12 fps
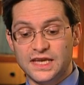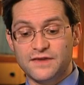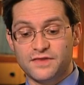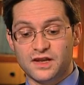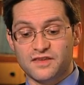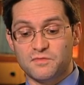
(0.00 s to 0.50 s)

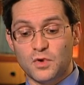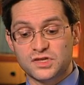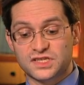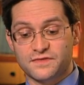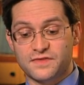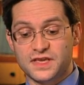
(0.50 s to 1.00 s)
even if
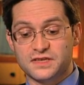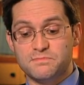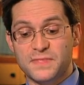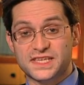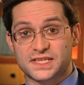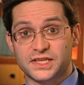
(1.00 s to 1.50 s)
most of these
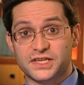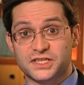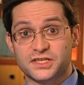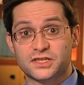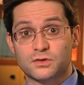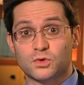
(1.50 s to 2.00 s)
missed
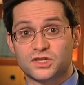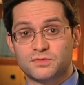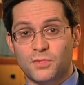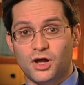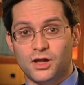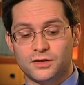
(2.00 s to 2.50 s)
lesions were
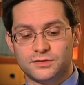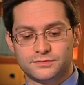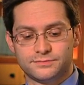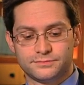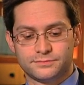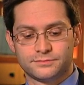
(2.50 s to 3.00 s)
small.
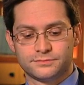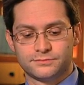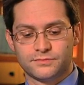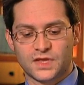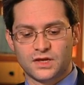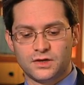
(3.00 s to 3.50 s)

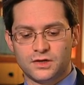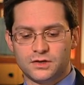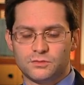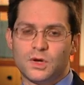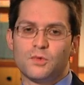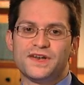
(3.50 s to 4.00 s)

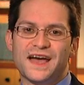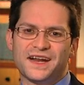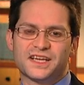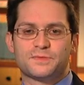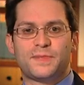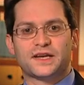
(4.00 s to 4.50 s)
We would not
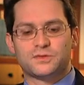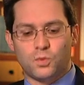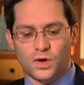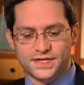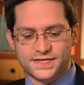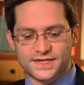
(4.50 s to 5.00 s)
expect
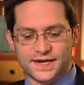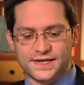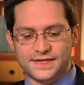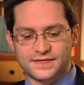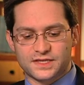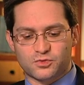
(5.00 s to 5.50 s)
one
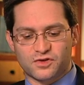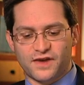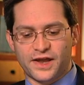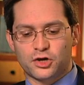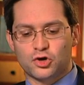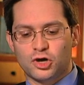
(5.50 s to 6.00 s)
study to
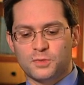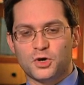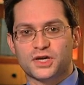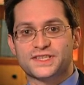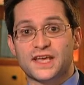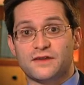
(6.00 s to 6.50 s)
provide a
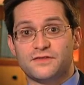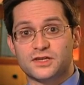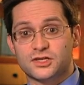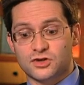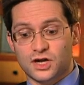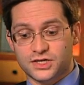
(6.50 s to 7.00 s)
cookbook set of
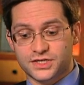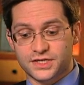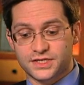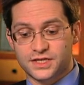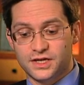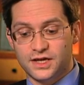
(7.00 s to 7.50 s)

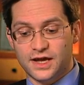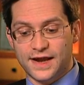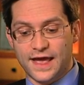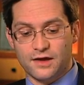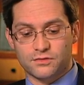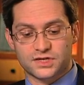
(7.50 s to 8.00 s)
instructions
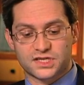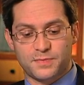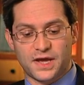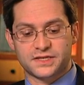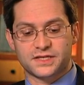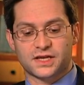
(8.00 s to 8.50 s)
on how to
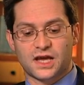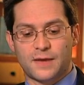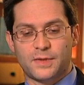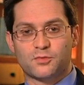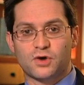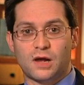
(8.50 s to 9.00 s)
respond to the
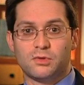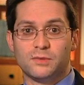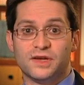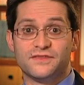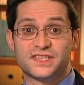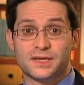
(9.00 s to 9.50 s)
common
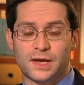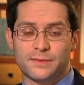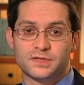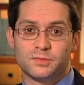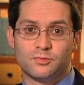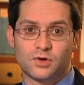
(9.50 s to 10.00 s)
problem of
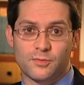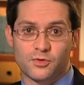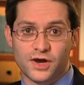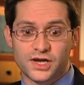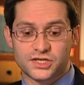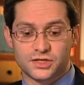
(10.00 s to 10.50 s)
suboptimal
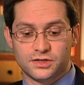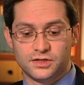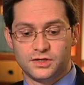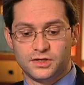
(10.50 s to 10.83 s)
preparation.